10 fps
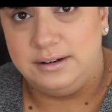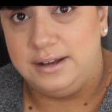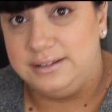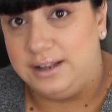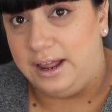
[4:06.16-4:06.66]

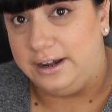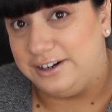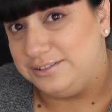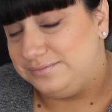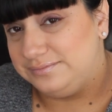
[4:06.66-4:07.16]
That's the
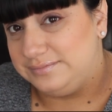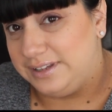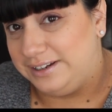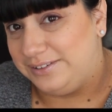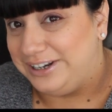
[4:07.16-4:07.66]
liner.
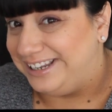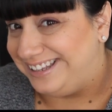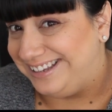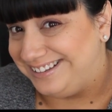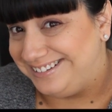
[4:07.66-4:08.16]
What do you
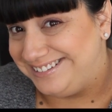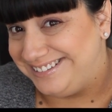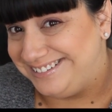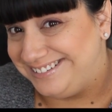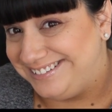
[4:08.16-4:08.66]
think?
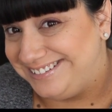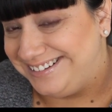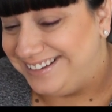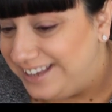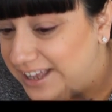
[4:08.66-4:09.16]

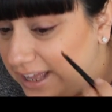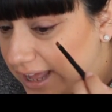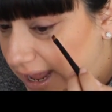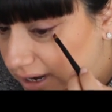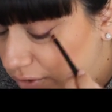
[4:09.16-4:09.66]

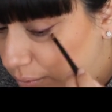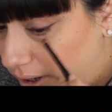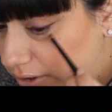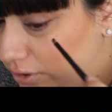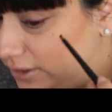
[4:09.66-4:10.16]
And if you
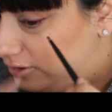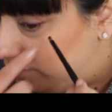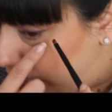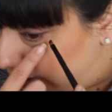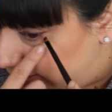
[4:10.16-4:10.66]
want, you can
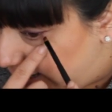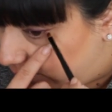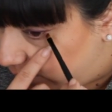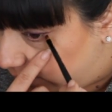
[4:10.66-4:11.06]
smoke it down